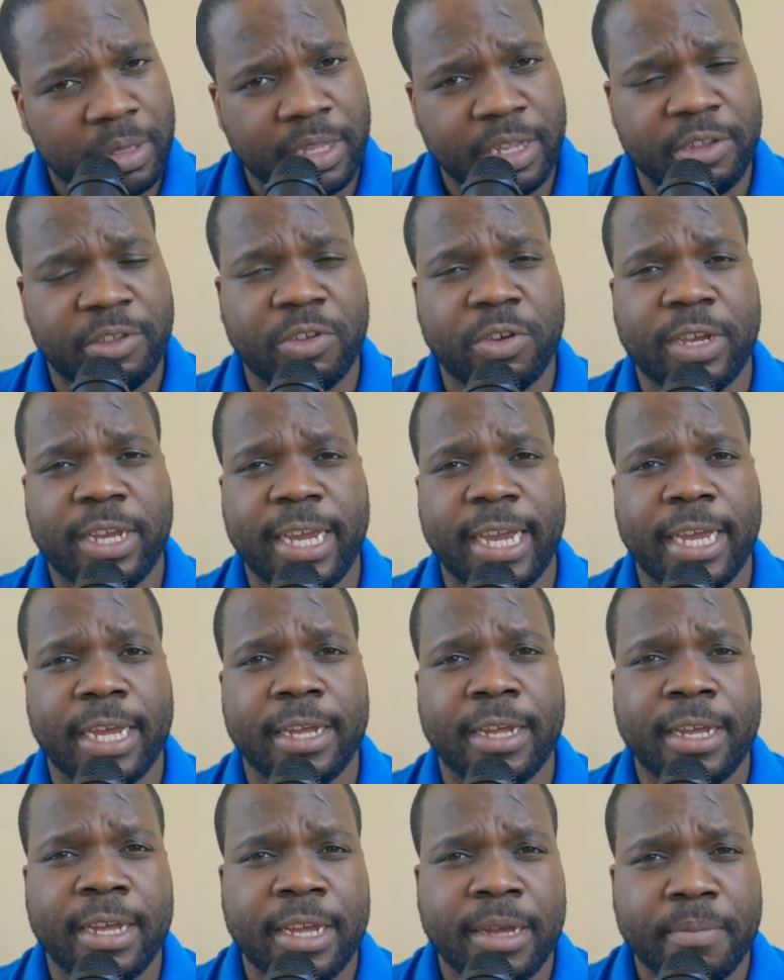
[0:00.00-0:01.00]
That's
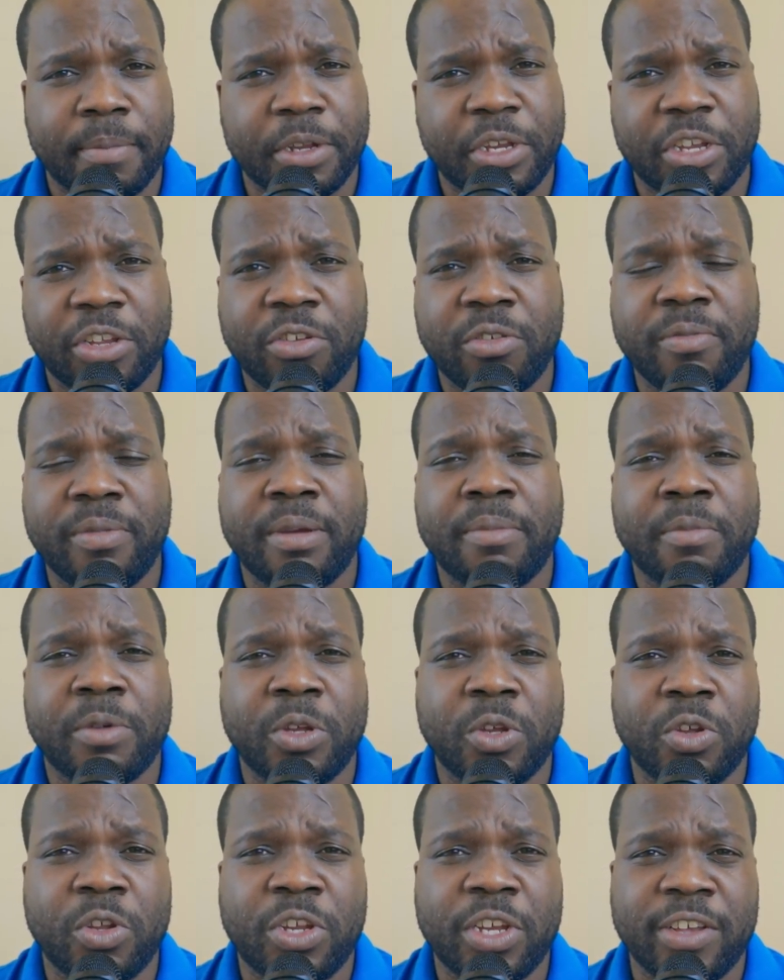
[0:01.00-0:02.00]
okay, but just
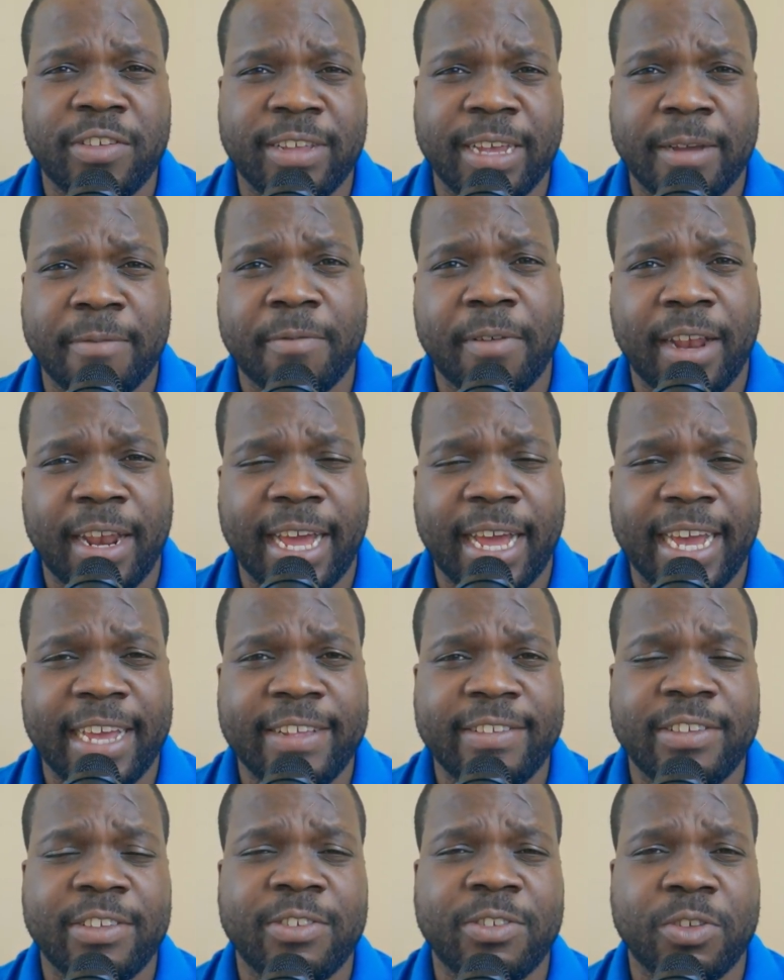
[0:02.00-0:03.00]
remember, you just have a
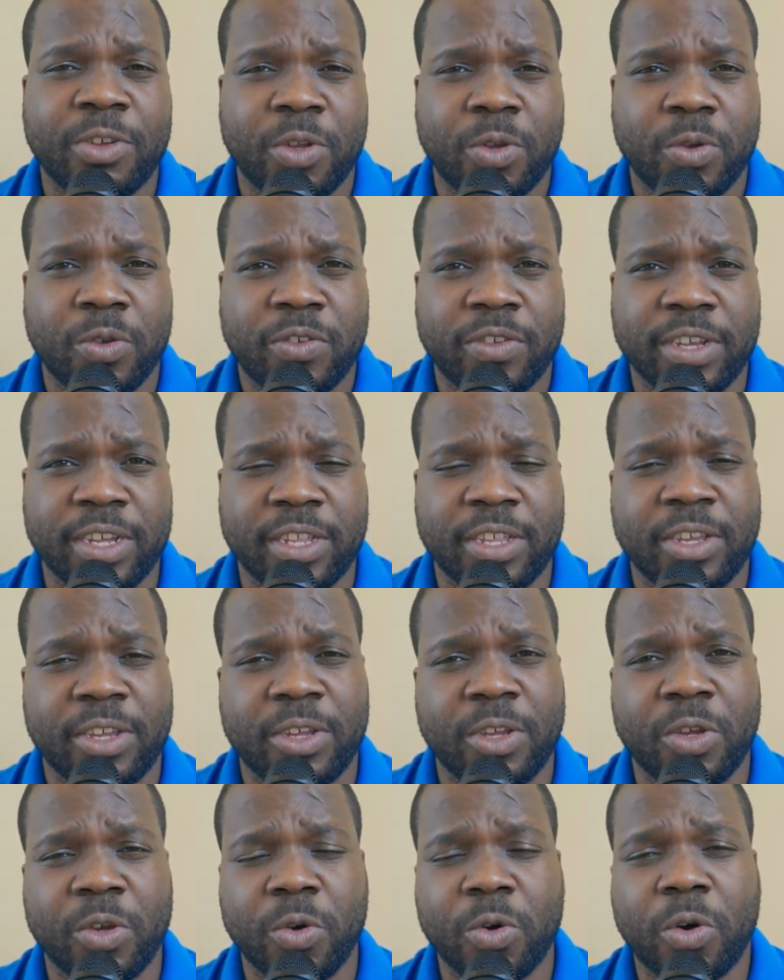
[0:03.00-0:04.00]
license to use it.
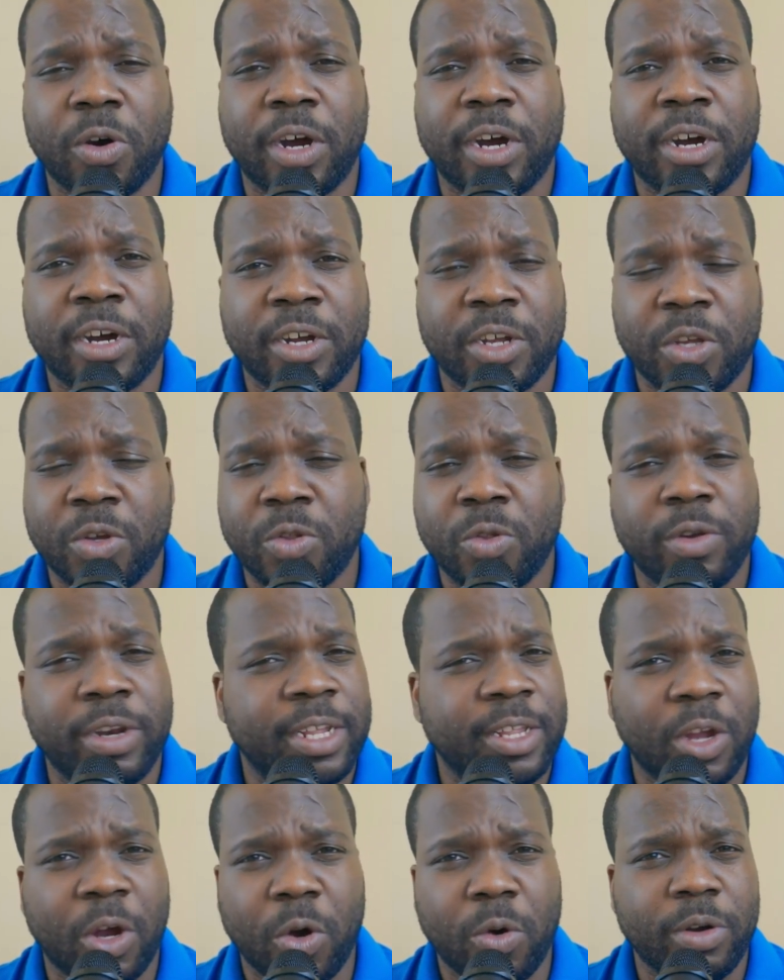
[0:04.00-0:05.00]
You do
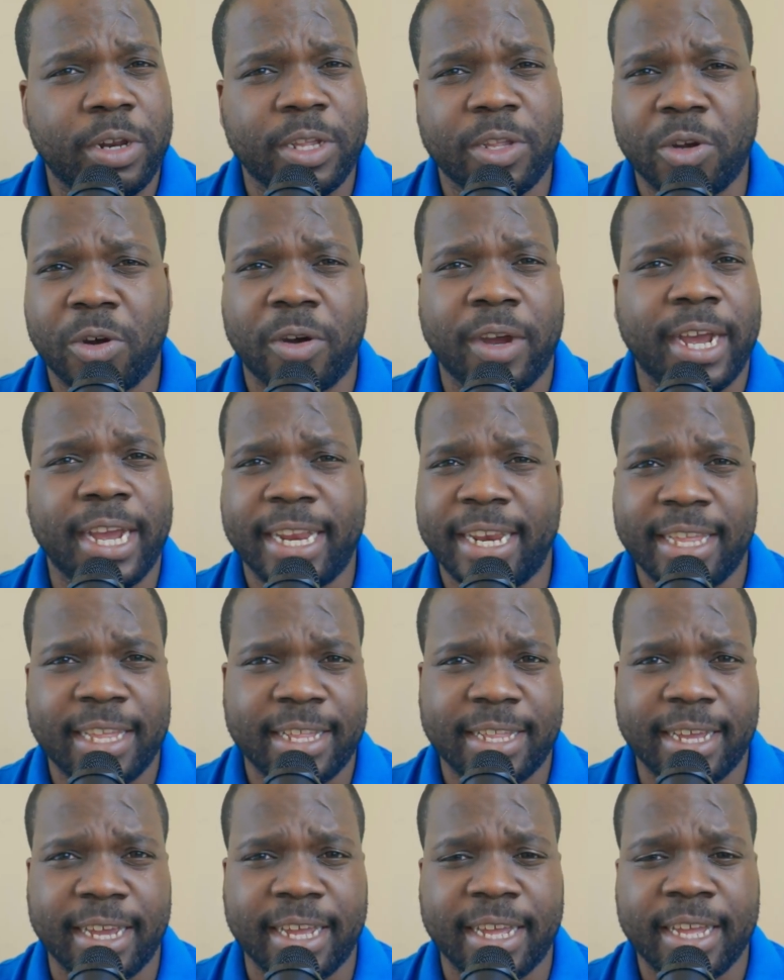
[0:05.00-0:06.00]
not own it or
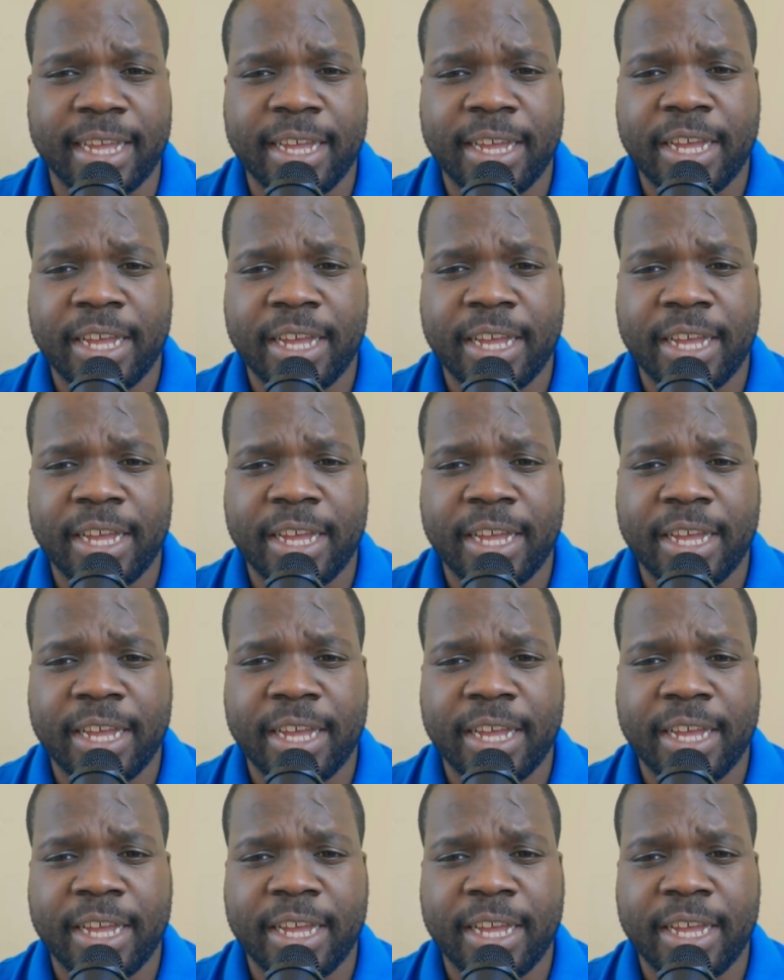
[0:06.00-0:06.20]
anything.